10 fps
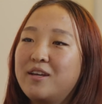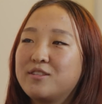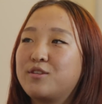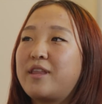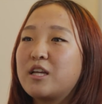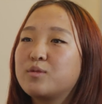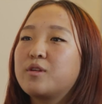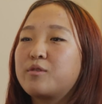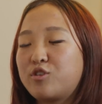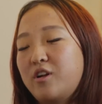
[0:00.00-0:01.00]
So that's what
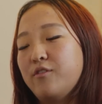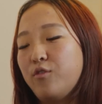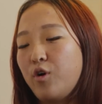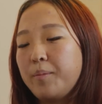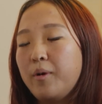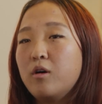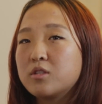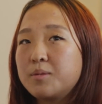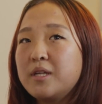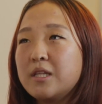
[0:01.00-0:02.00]
they were trying to avoid. But
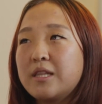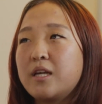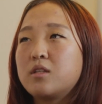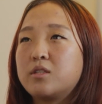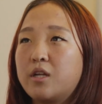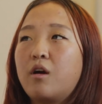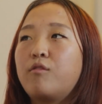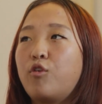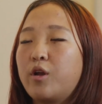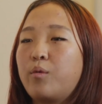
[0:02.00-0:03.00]
ultimately, they didn't
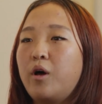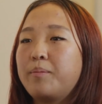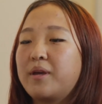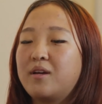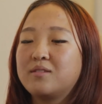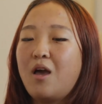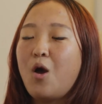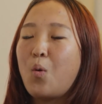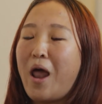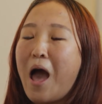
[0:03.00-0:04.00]
avoid it well, because
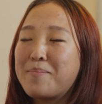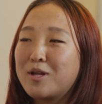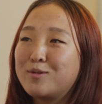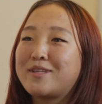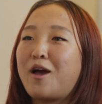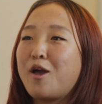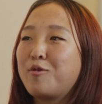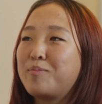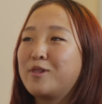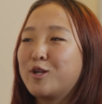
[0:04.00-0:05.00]
what happened was that it
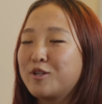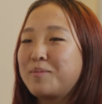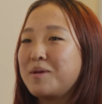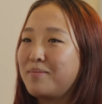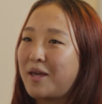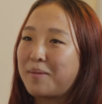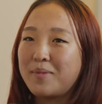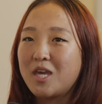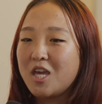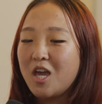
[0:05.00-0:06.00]
would literally be like
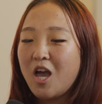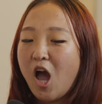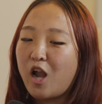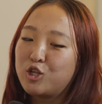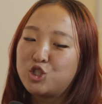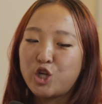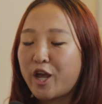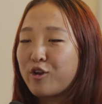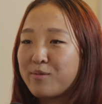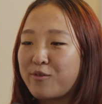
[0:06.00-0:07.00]
me and a
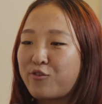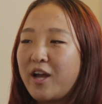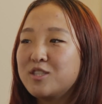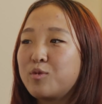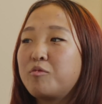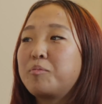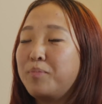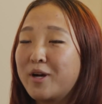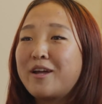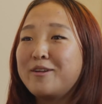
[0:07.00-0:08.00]
giant group of friends. We would
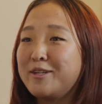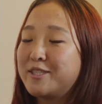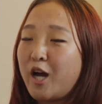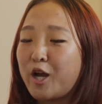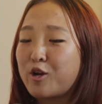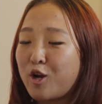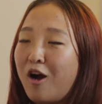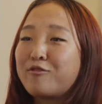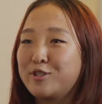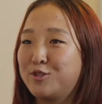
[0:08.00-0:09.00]
book out an entire
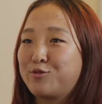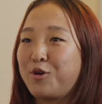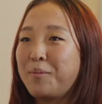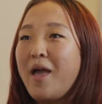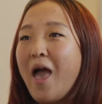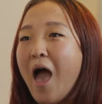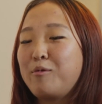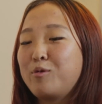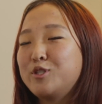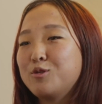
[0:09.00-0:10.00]
conference room and
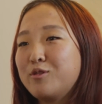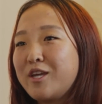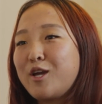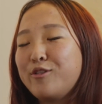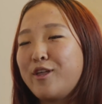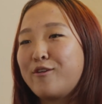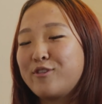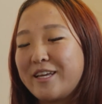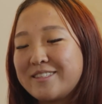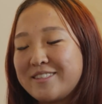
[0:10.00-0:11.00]
we would do LeetCode there for
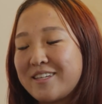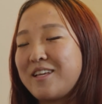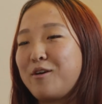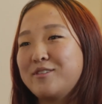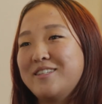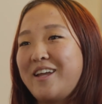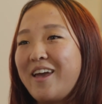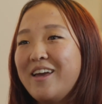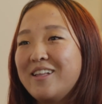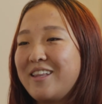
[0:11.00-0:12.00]
like six hours a day.